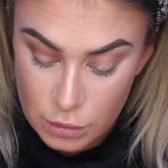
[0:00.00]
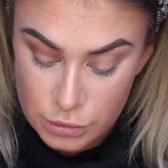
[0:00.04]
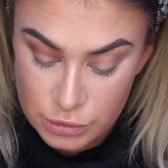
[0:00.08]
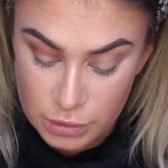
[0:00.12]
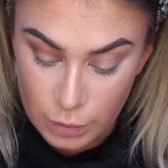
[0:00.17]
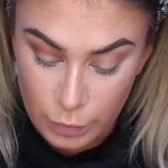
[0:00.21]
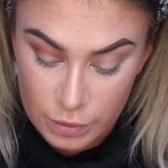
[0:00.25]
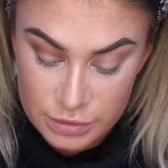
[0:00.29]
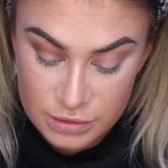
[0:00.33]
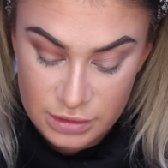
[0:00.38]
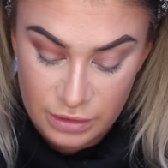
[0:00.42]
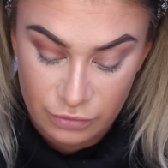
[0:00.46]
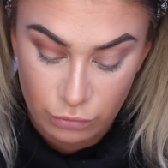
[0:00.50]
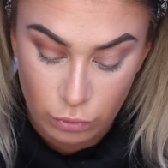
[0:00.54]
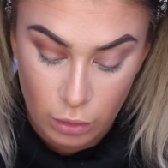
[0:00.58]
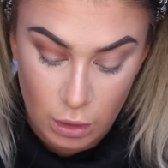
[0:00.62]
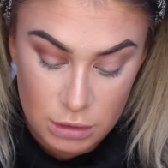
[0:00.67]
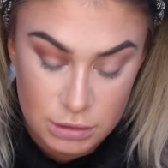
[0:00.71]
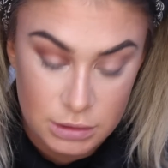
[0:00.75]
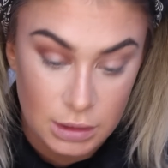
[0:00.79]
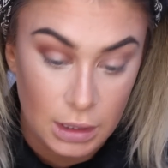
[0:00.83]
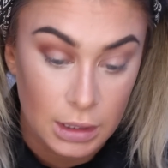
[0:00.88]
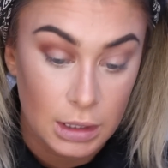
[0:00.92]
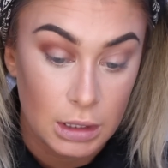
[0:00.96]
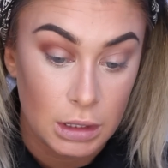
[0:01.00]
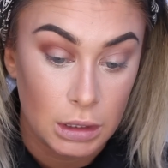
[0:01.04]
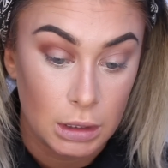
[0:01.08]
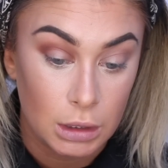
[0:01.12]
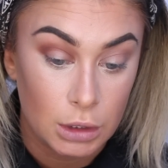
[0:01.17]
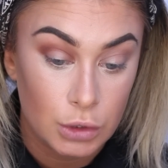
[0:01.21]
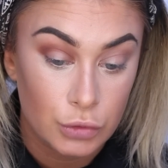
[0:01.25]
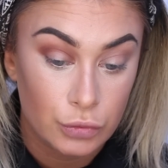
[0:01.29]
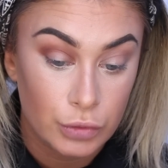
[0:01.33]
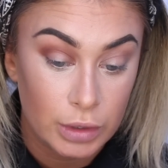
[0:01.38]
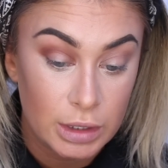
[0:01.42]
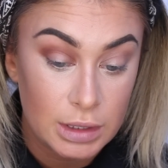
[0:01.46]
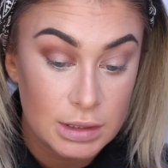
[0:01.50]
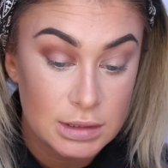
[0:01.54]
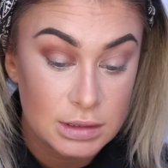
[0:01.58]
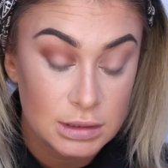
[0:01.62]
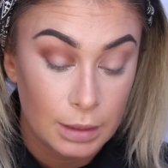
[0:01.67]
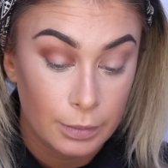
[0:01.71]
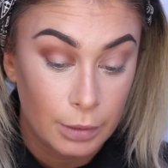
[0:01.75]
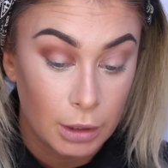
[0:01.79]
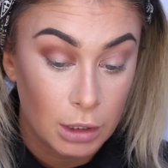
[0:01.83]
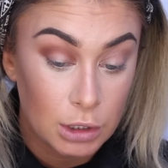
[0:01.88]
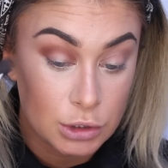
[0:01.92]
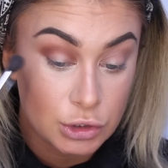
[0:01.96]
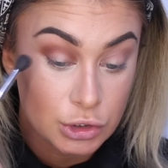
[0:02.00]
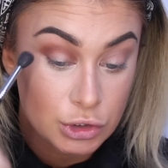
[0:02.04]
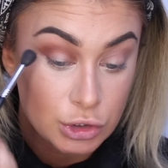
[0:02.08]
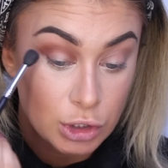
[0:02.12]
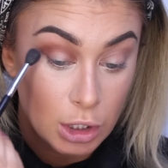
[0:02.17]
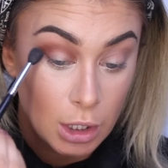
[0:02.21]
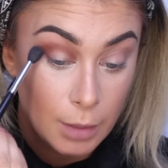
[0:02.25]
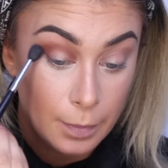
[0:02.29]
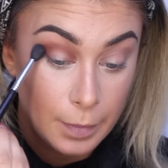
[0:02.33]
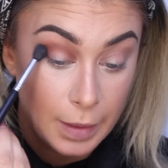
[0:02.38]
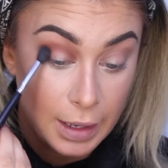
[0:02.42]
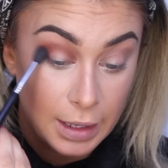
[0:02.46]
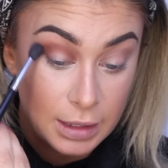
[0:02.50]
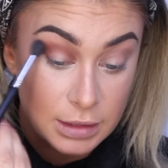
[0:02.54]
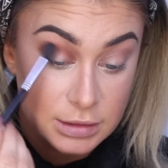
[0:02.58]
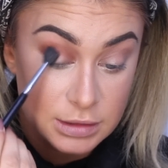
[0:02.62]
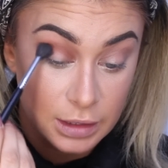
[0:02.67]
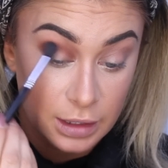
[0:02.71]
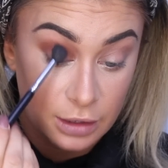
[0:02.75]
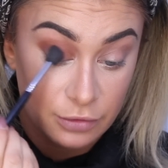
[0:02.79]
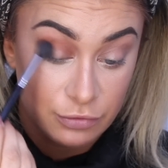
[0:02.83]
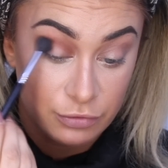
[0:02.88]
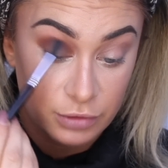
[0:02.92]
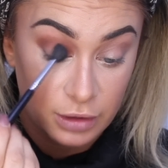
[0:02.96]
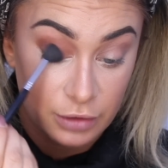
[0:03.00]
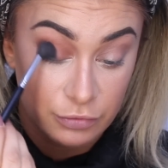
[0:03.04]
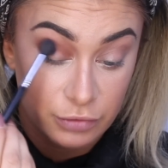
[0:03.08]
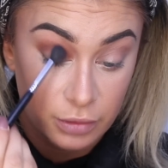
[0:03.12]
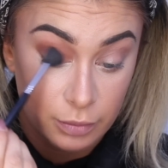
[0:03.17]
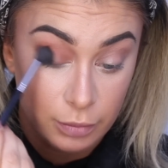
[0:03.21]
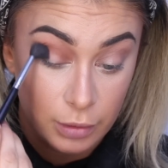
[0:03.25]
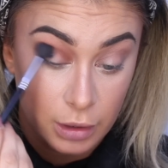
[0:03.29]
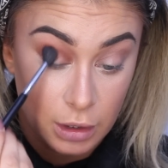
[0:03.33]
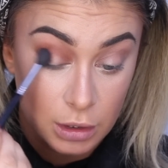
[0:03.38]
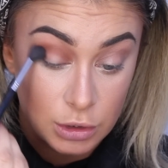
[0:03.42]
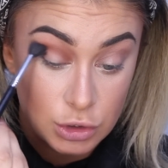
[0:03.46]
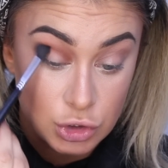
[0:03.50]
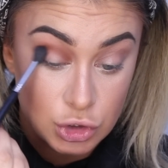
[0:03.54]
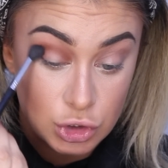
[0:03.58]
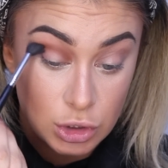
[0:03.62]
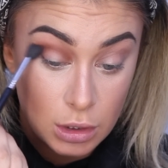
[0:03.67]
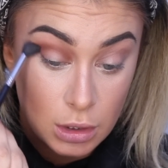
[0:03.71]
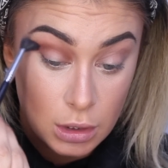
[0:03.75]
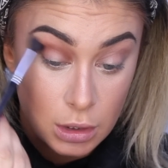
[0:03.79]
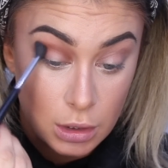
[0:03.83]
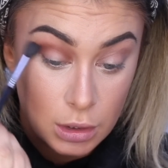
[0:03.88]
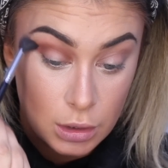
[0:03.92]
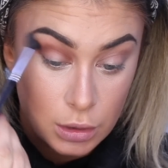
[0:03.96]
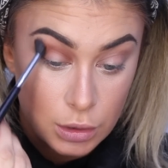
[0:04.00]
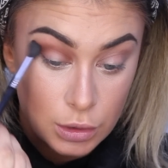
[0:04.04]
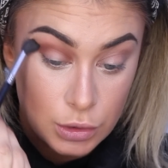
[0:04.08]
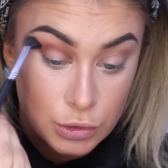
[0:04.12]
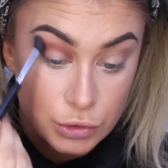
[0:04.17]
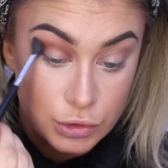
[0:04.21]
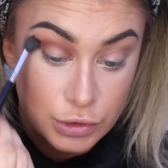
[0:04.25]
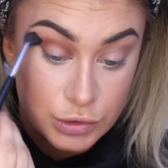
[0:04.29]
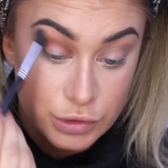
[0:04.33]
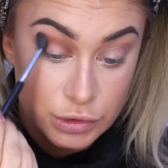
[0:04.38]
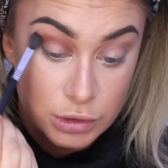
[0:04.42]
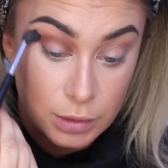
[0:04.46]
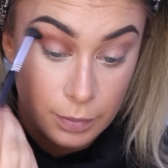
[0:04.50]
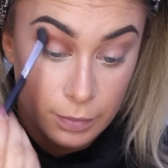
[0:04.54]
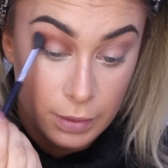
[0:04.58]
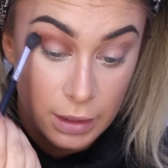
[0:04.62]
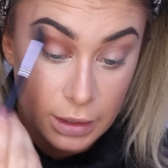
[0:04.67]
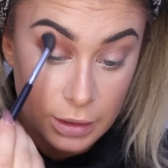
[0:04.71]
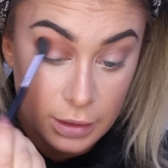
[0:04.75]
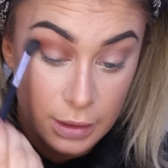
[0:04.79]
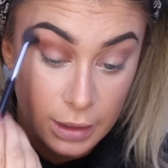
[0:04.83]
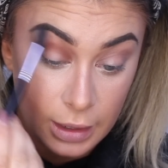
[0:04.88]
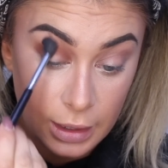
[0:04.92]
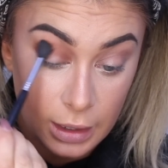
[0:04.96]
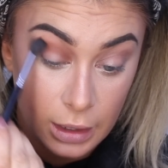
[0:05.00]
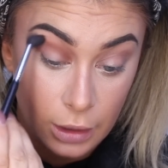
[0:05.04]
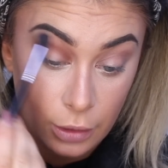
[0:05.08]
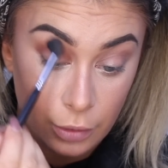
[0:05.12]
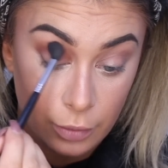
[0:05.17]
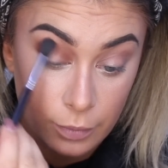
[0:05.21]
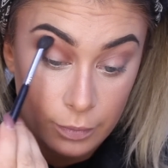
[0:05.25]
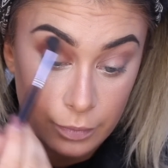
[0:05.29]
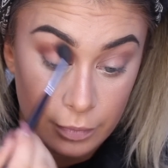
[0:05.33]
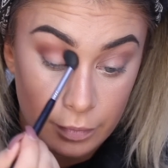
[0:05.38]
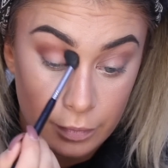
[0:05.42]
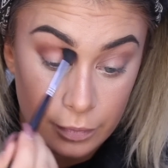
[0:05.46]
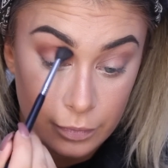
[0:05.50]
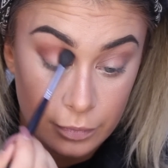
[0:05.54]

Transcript: So once I've worked that in the crease, I'm going to just go back to that fluffy brush just to blend it out.